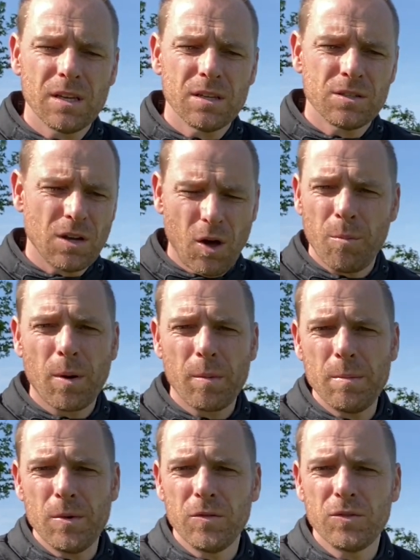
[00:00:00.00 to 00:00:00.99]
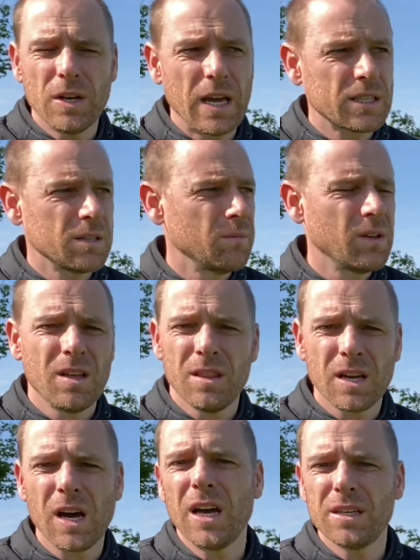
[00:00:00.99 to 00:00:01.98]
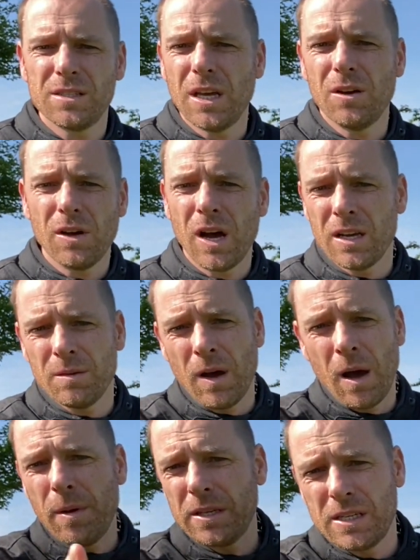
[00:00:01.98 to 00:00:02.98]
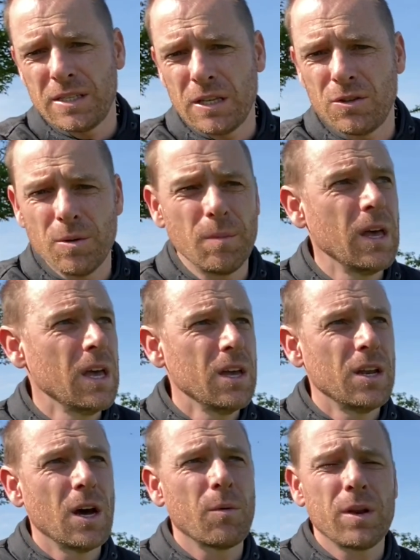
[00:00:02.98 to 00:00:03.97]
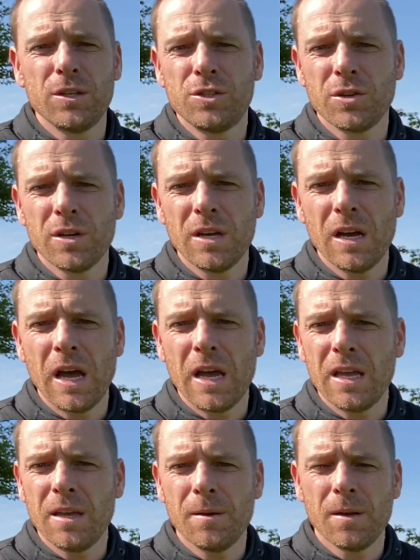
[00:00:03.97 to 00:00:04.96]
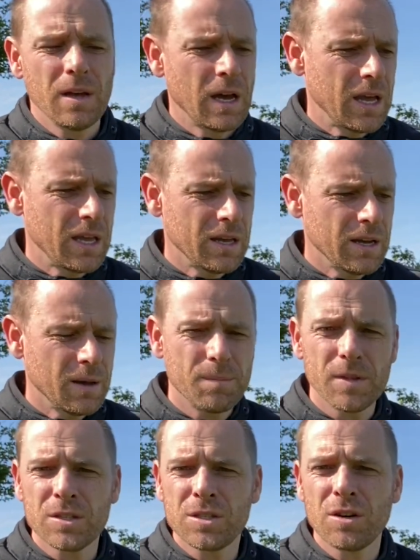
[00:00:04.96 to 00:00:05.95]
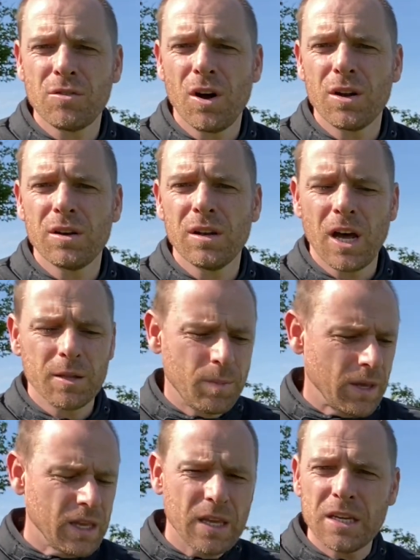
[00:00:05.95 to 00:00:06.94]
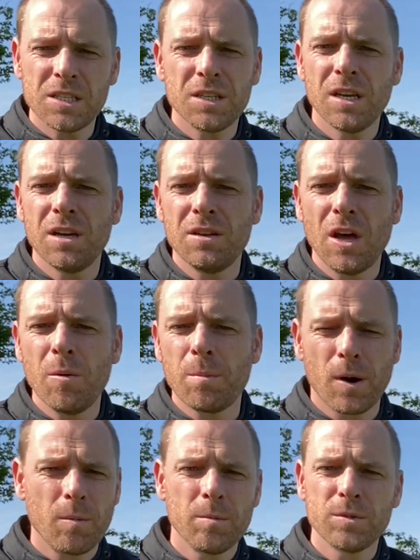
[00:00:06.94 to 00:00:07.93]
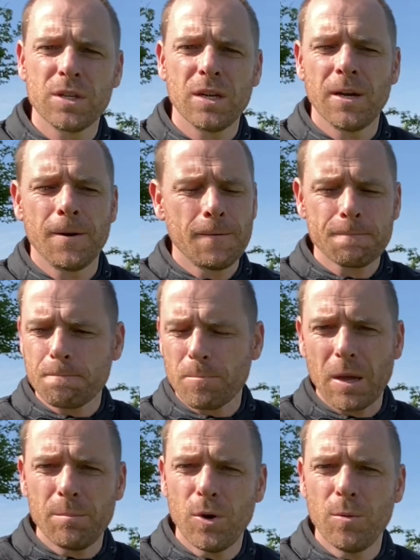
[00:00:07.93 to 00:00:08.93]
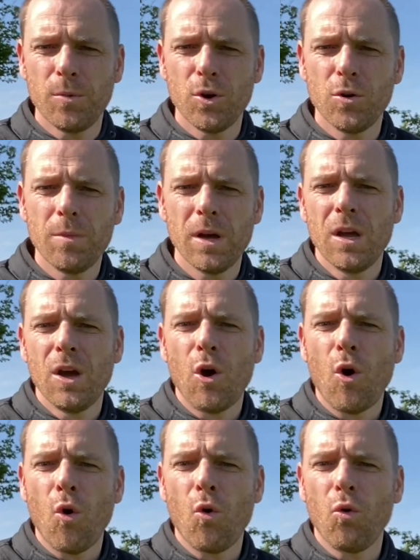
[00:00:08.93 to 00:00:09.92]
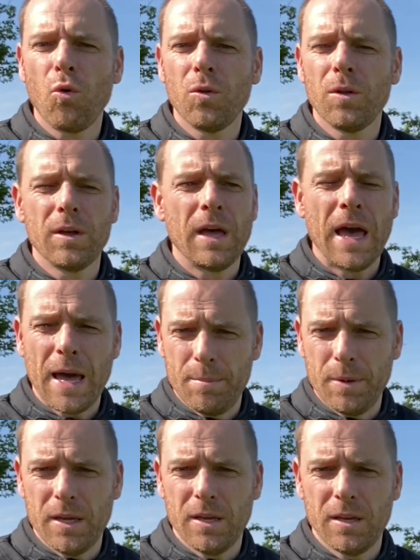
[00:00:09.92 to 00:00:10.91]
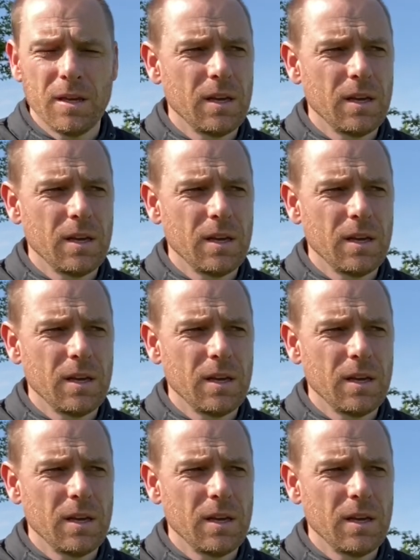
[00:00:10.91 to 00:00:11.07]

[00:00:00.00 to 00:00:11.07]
So I'll probably move to Lexam. The guys know. I basically said to them, I want to insure a Sur Ron Light Bee. Yes sir, no problem sir. Boom boom, all happy.